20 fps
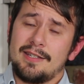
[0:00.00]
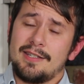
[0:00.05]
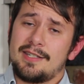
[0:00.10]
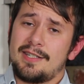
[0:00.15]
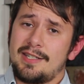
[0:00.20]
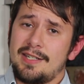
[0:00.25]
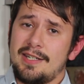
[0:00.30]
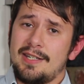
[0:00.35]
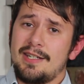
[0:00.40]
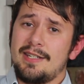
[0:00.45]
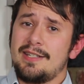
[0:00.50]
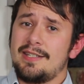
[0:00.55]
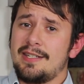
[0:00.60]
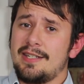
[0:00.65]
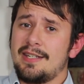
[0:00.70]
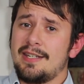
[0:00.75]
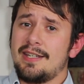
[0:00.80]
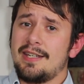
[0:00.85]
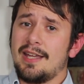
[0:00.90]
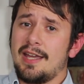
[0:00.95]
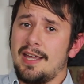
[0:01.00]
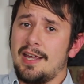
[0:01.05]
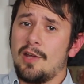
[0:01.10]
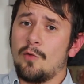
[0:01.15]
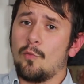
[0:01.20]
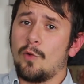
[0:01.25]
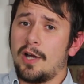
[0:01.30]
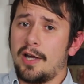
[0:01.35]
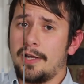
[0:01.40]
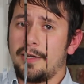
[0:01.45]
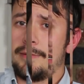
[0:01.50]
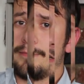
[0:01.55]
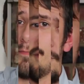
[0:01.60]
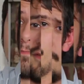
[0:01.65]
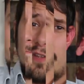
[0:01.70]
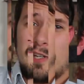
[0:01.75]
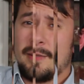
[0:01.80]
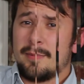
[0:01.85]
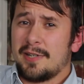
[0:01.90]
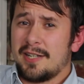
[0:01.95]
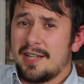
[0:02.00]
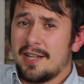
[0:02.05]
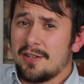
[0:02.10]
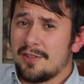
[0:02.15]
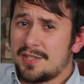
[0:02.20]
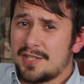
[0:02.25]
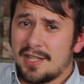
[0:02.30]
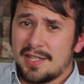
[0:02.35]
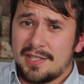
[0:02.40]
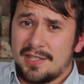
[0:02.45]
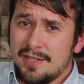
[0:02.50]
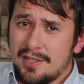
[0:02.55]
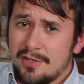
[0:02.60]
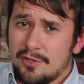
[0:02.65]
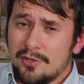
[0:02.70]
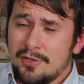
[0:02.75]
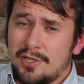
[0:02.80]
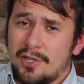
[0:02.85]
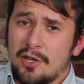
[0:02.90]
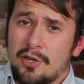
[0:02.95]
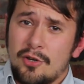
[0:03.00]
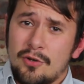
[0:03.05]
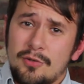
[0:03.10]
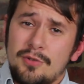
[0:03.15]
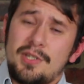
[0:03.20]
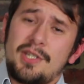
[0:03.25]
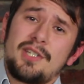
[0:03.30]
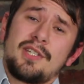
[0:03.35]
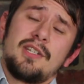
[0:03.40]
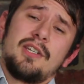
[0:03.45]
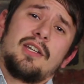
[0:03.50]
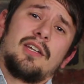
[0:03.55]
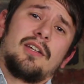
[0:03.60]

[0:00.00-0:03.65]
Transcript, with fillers: C D A Y. If anybody else has any good codes,